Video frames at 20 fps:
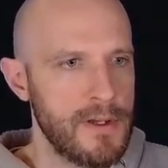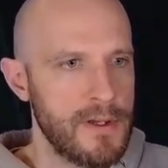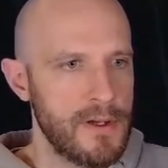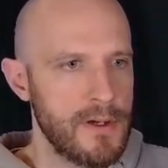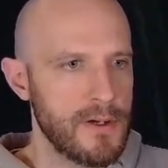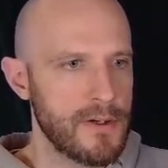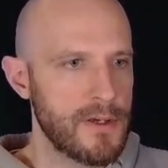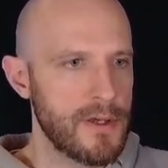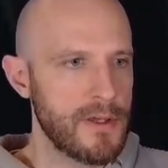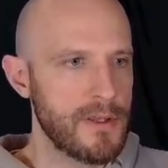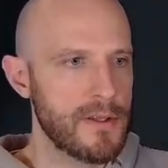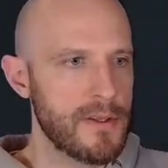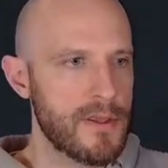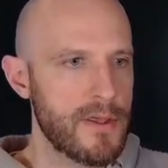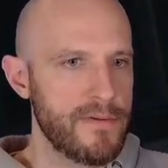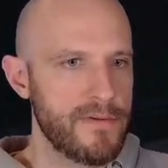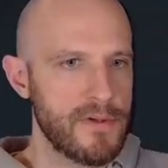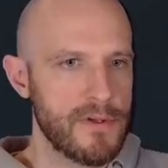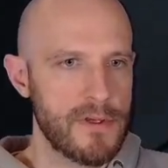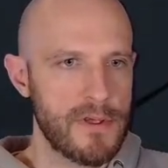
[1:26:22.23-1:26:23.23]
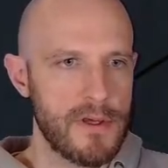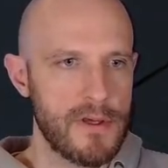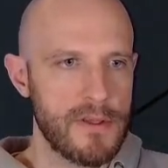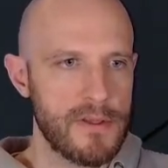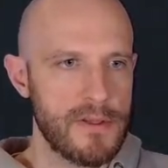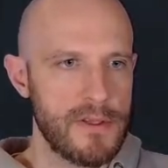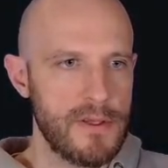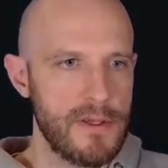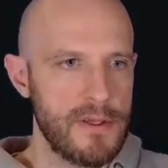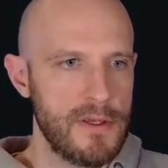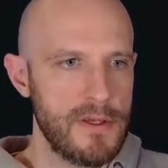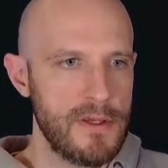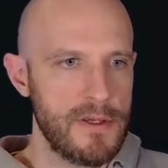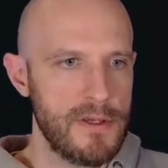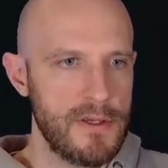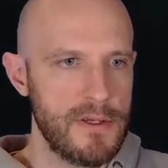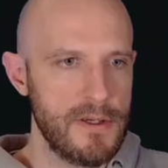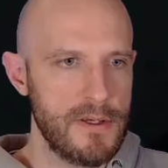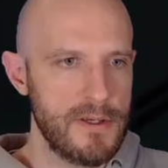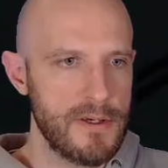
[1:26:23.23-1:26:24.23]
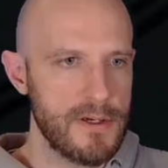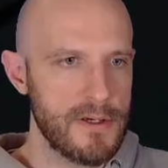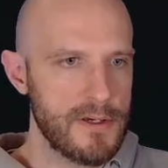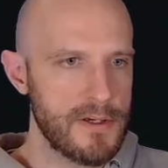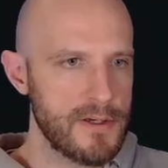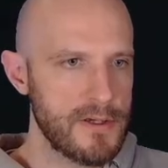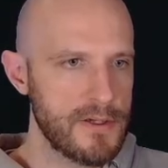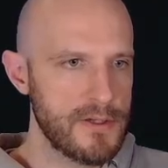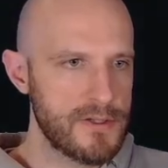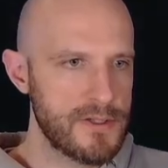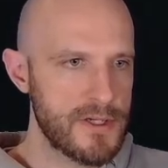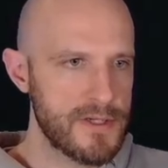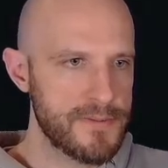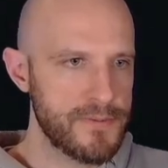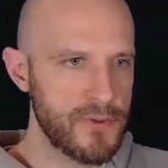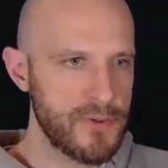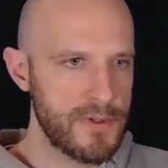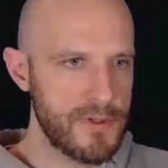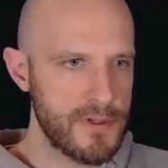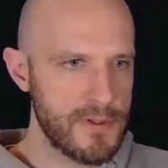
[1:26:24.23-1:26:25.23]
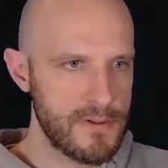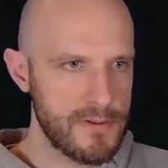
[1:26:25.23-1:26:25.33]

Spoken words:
Okay, let's have a look at the chessboard.